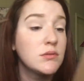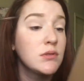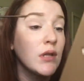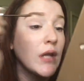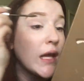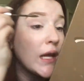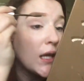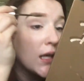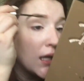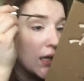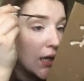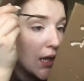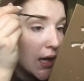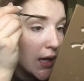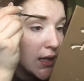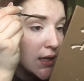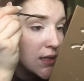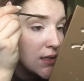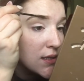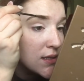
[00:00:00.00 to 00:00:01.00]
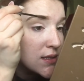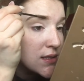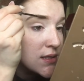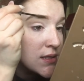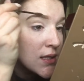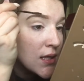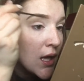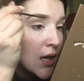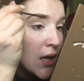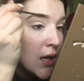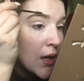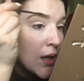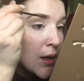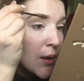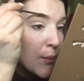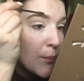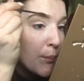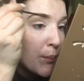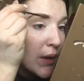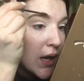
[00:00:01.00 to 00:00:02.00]
like nice,
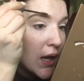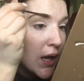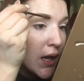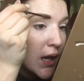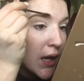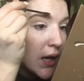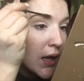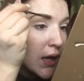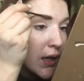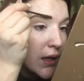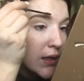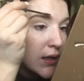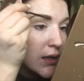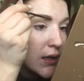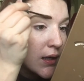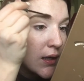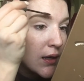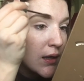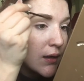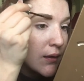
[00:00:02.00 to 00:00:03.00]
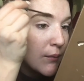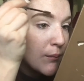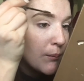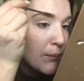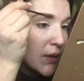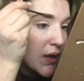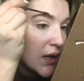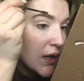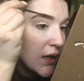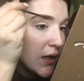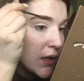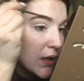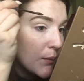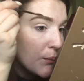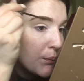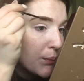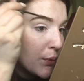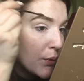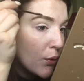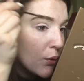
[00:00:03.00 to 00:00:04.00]
but my
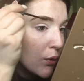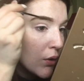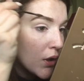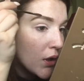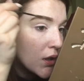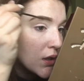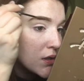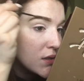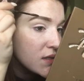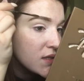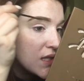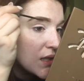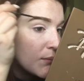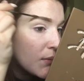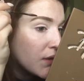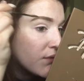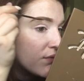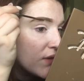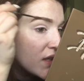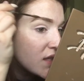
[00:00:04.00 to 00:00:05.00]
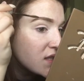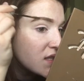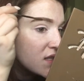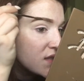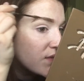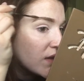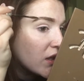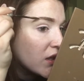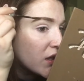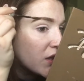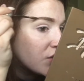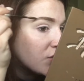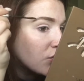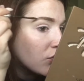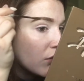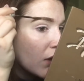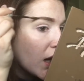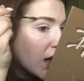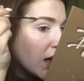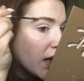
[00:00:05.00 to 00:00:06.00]
pores, like my face is very
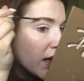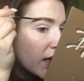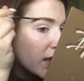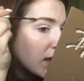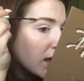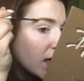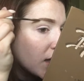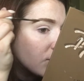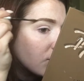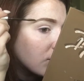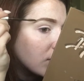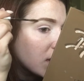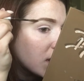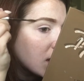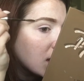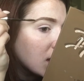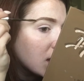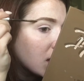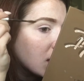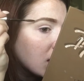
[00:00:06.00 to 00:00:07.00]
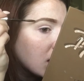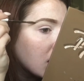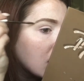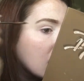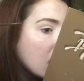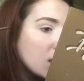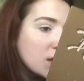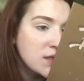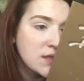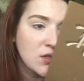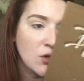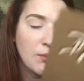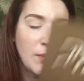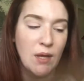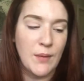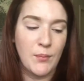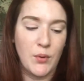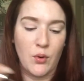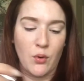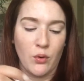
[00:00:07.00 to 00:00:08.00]
dry naturally, so
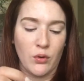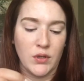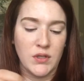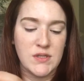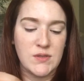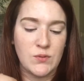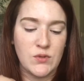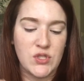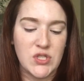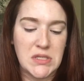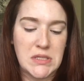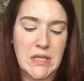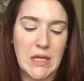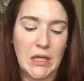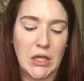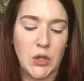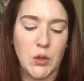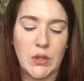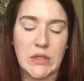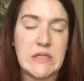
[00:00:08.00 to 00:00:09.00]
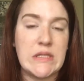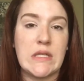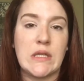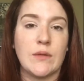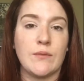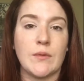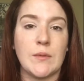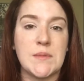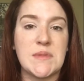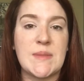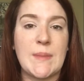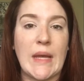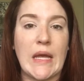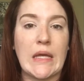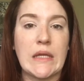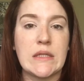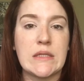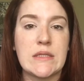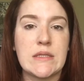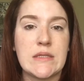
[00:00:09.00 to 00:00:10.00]
my pores would just like, you could see them from space.
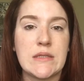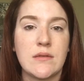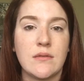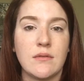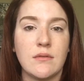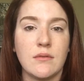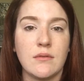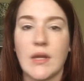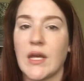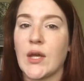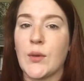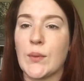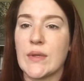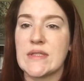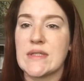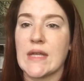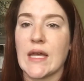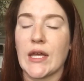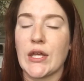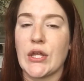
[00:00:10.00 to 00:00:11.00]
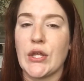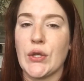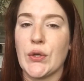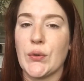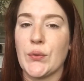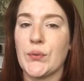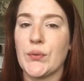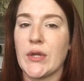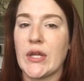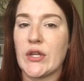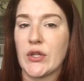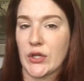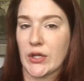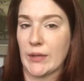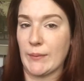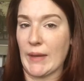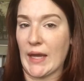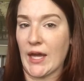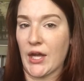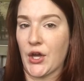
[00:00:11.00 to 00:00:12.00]
Like, it wasn't that cute. Like,
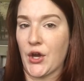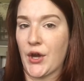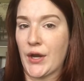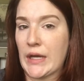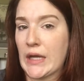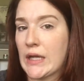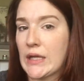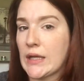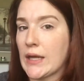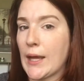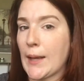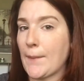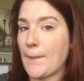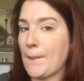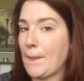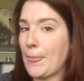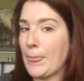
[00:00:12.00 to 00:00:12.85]
looking back on it, like,